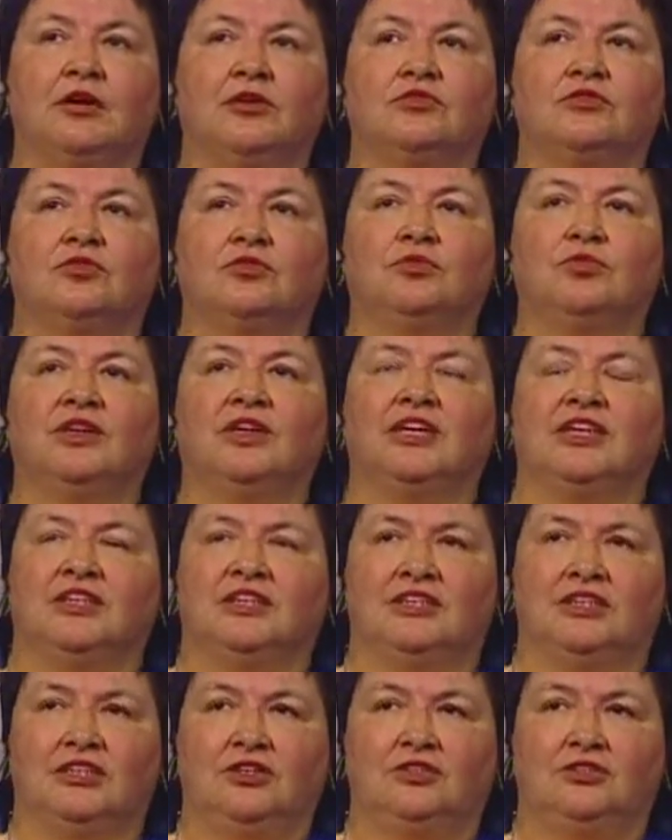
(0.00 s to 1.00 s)
So we
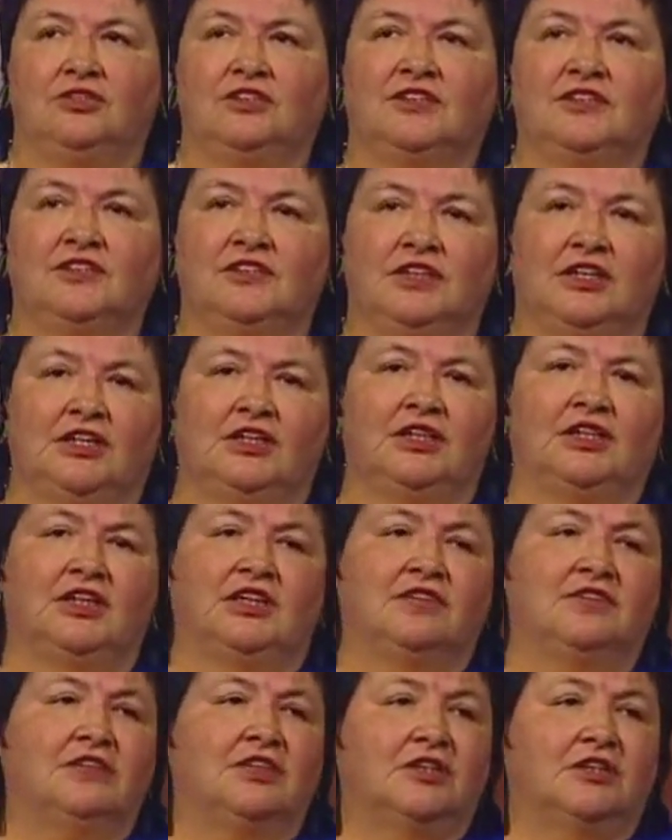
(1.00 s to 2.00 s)
continue to see
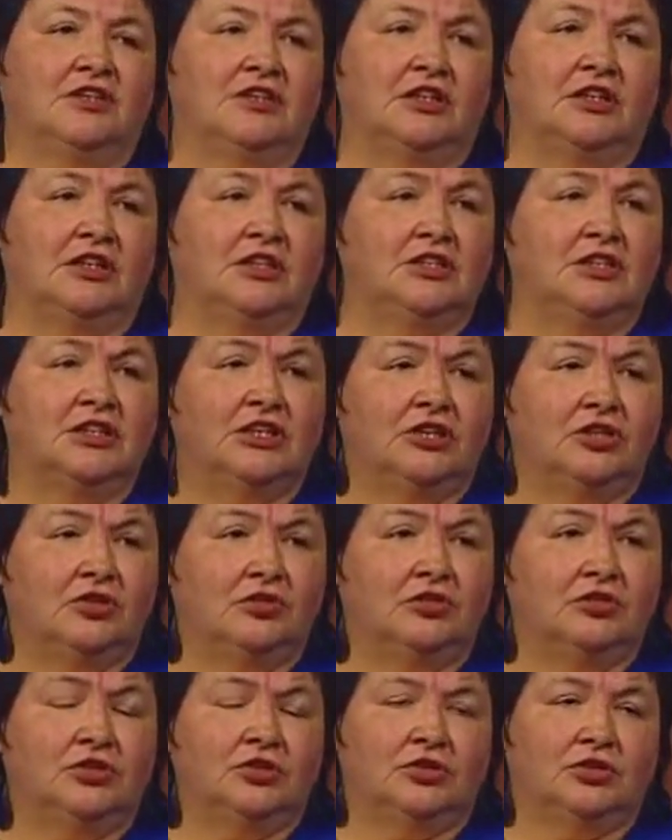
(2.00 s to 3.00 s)
things that are,
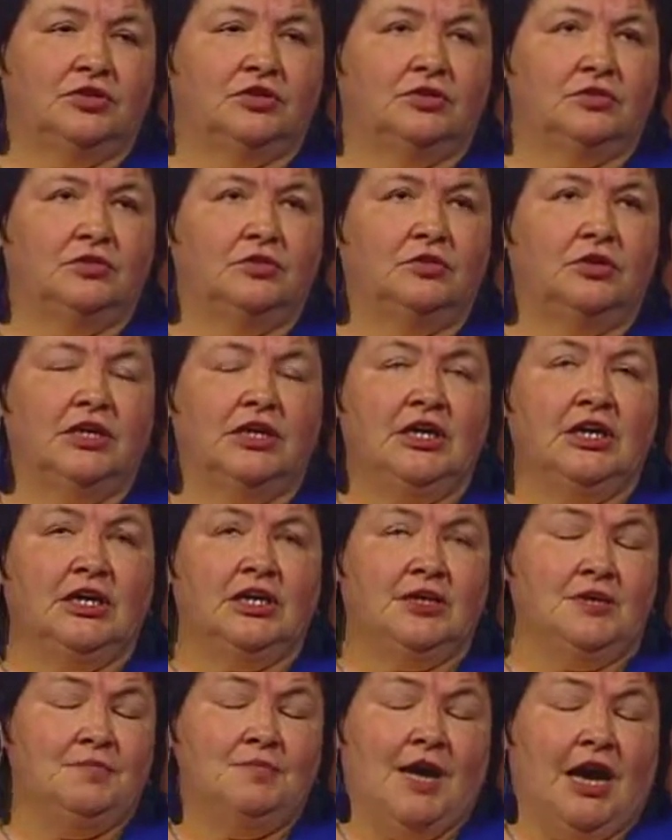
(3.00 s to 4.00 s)
continue to
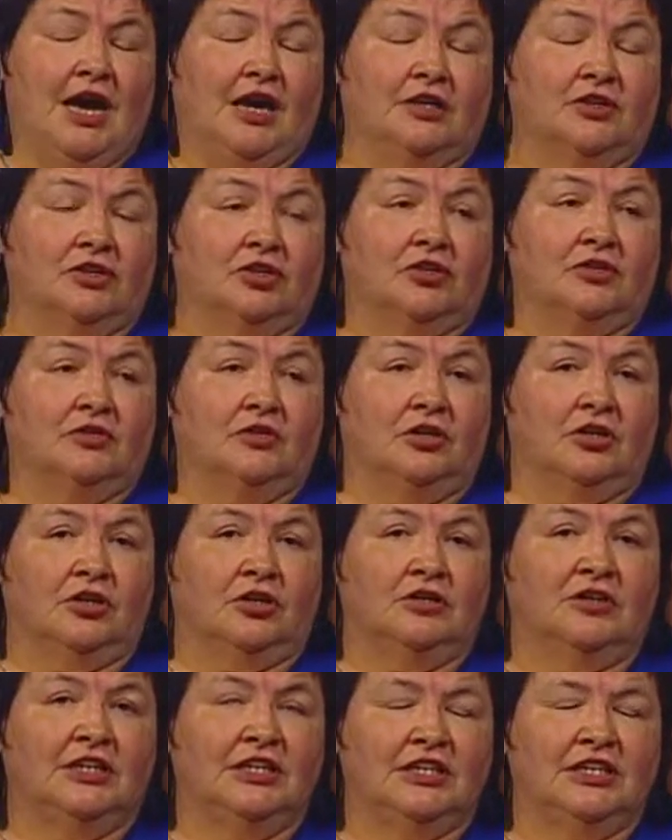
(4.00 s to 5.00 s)
impact our,
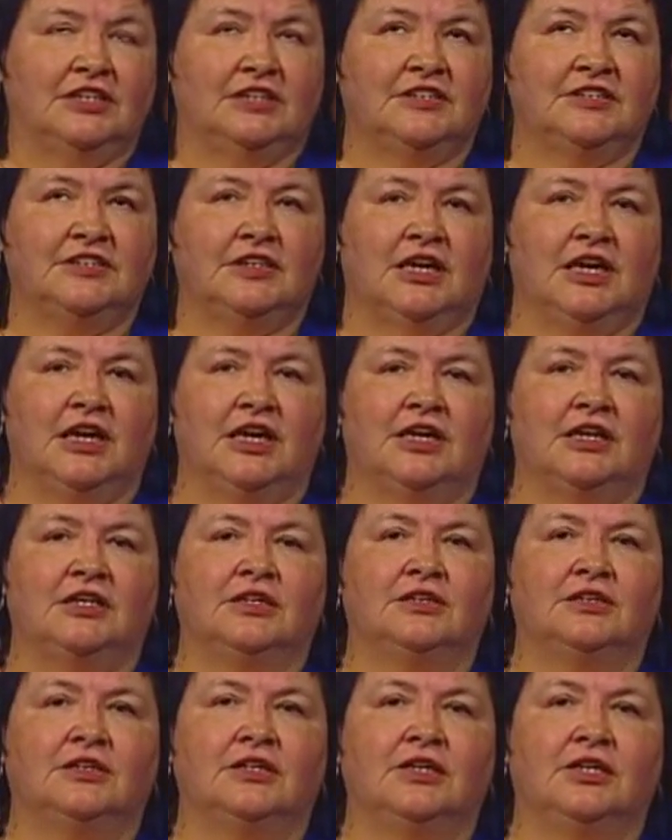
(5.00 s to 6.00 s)
our kids
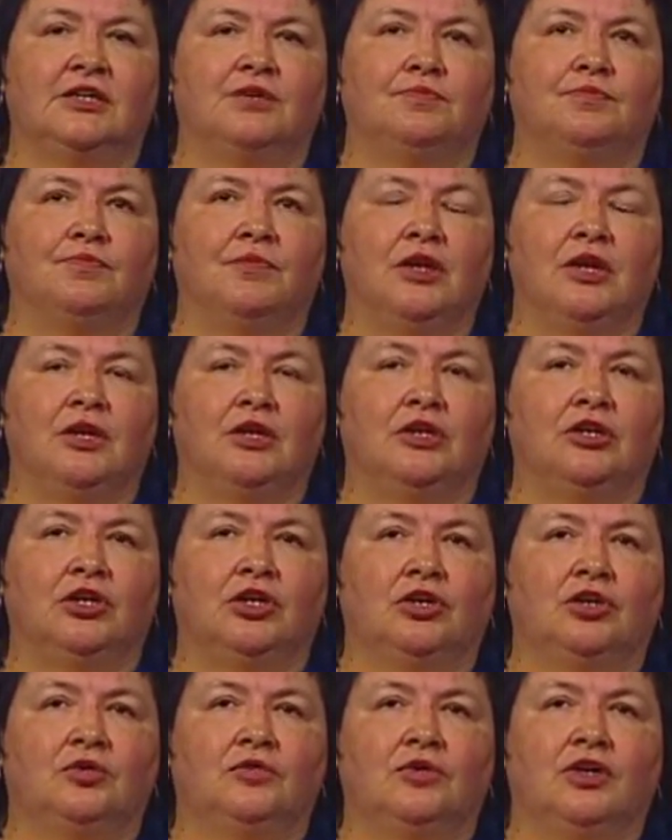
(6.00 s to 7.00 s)
and um,
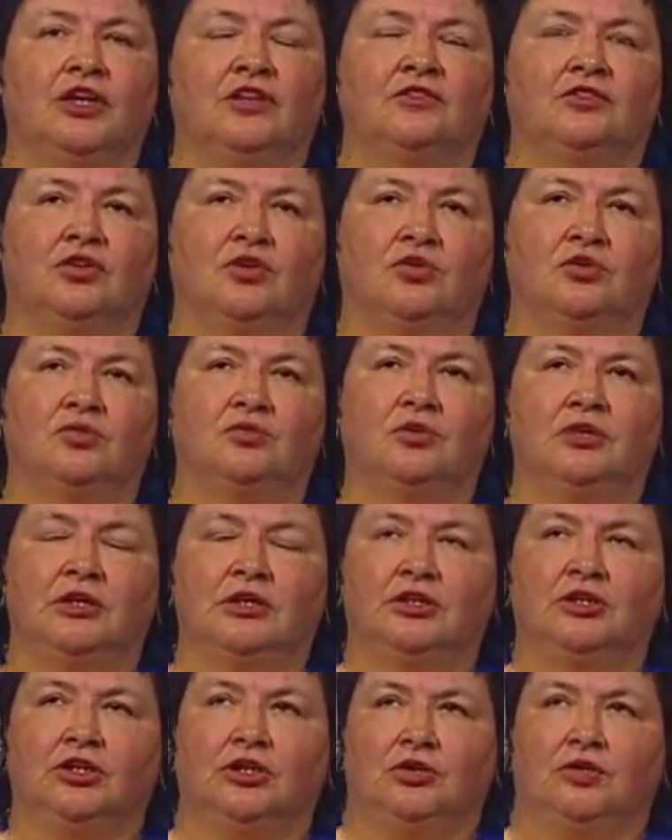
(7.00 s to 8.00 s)
you know and so
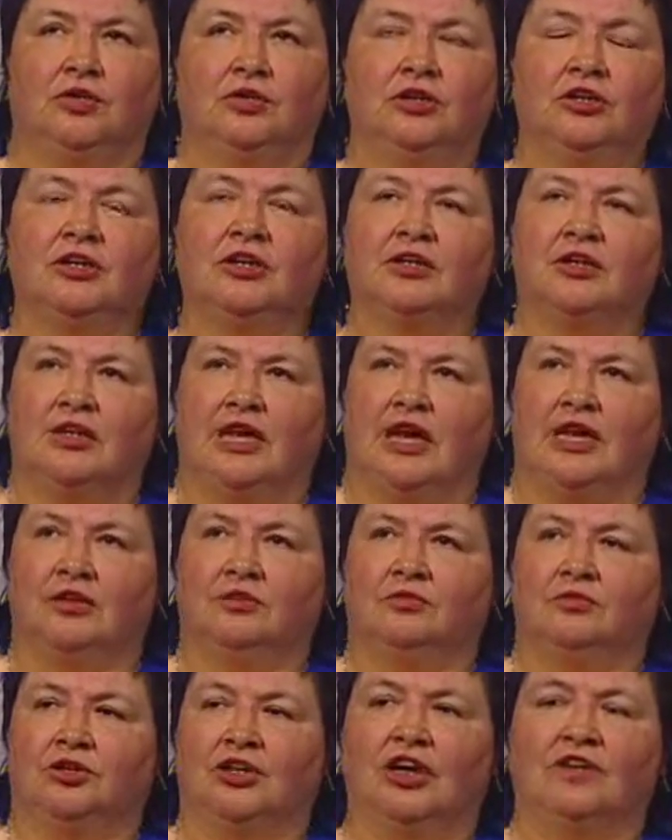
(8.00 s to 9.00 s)
you know I look at
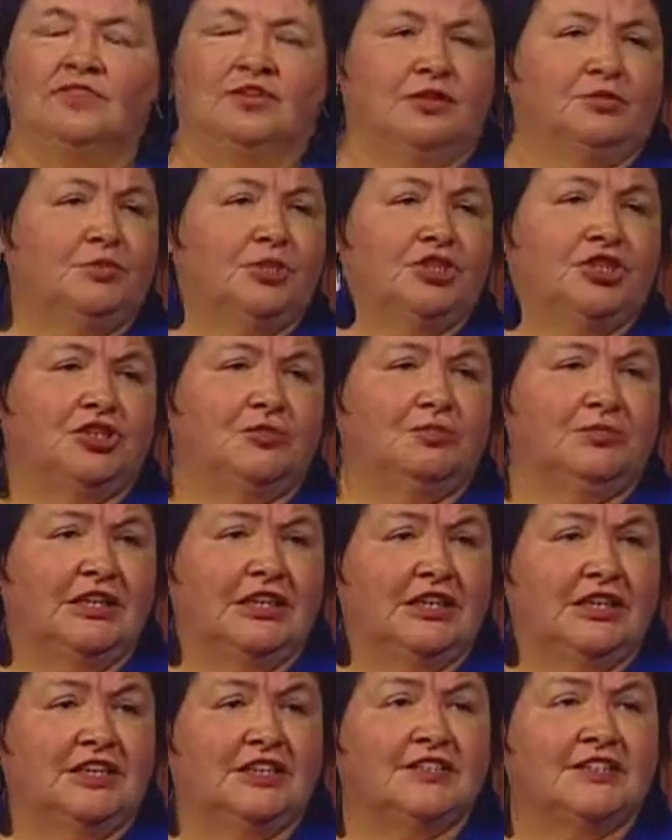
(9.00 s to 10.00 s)
we're having a budget
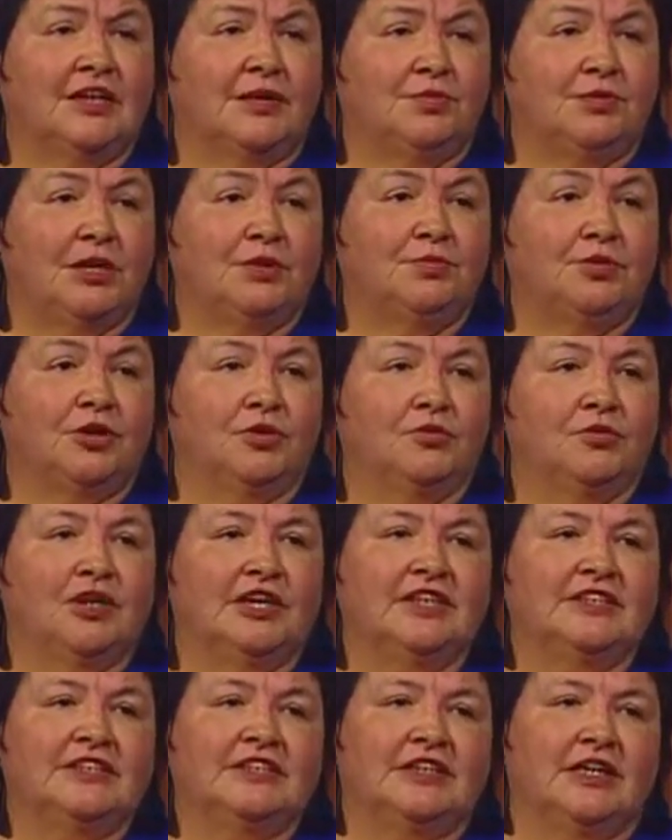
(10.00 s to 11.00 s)
meeting that's coming up on
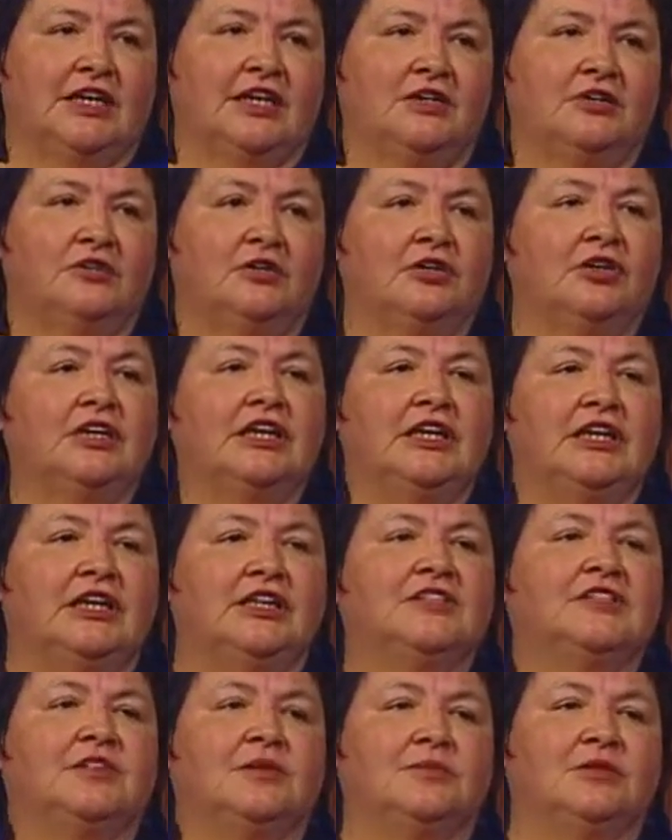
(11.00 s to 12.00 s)
Wednesday and looking
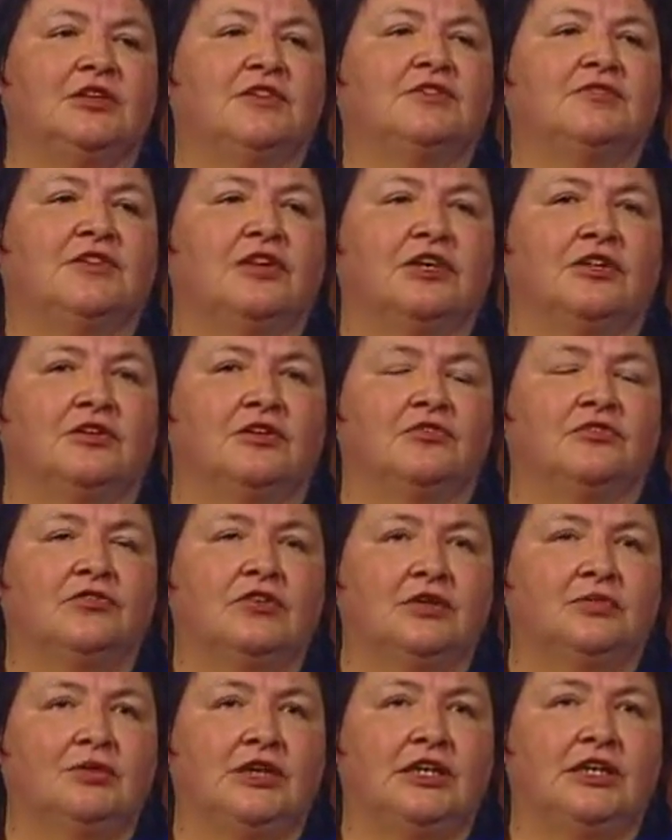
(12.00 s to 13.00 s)
at some of the figures
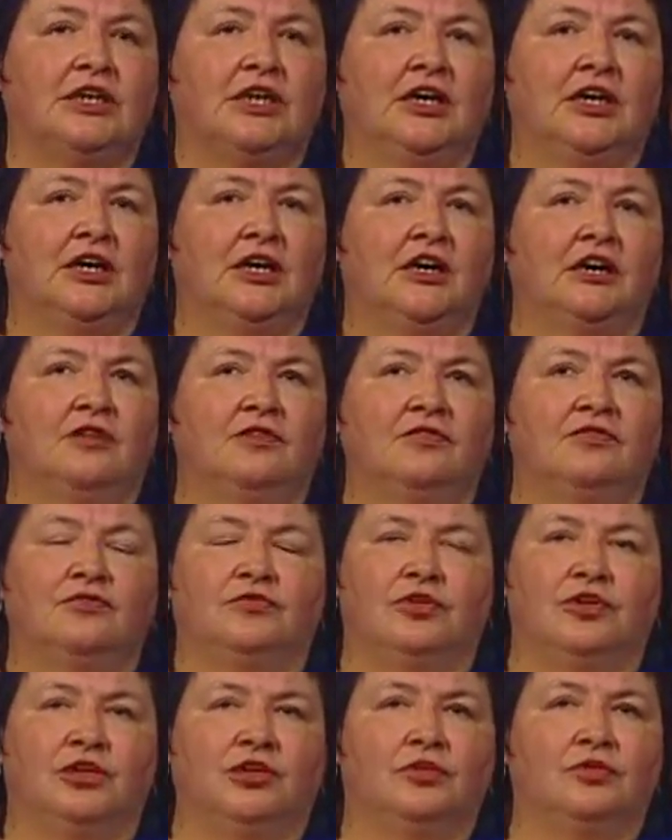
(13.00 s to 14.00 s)
I mean of
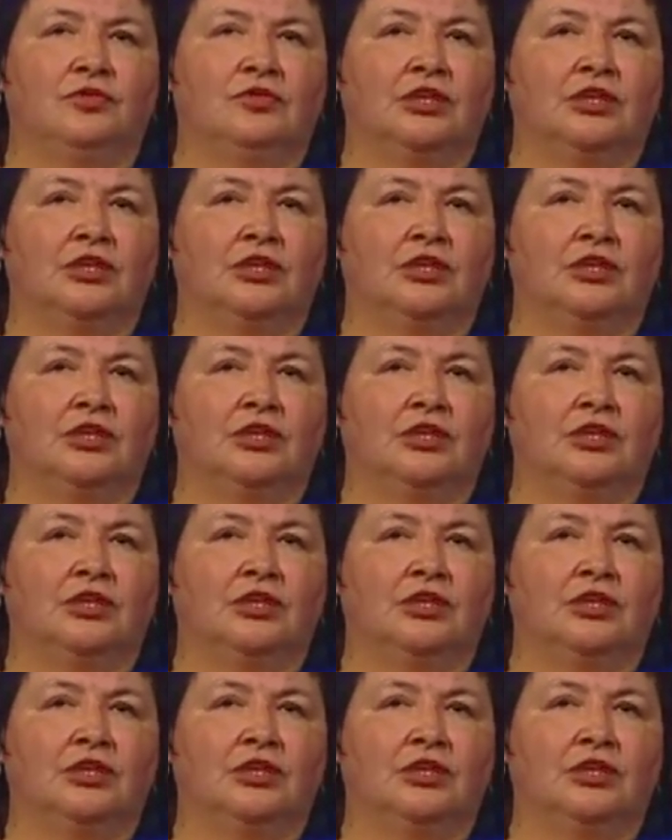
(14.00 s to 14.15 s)
you know a